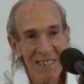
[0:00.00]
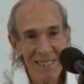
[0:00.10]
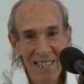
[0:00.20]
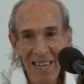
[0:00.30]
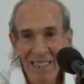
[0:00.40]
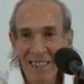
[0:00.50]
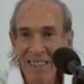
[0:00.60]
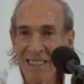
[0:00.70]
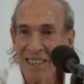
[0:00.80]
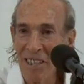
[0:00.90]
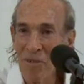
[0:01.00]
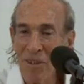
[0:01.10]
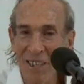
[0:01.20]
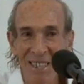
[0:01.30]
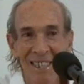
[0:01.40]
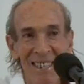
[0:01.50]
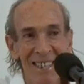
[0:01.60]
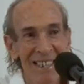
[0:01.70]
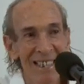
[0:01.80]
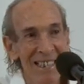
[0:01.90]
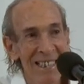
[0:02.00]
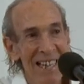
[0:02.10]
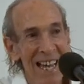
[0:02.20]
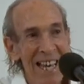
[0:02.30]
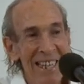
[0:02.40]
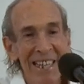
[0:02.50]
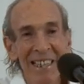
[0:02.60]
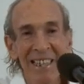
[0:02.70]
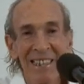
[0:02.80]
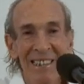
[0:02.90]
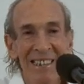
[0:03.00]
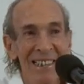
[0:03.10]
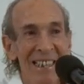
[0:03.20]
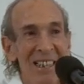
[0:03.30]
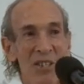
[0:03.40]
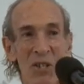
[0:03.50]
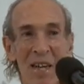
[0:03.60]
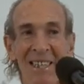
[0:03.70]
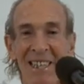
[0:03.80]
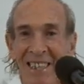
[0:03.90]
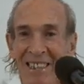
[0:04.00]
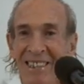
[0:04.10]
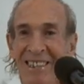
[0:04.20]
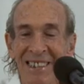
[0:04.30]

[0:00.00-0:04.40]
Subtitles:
tiny little leaflets hanging gently.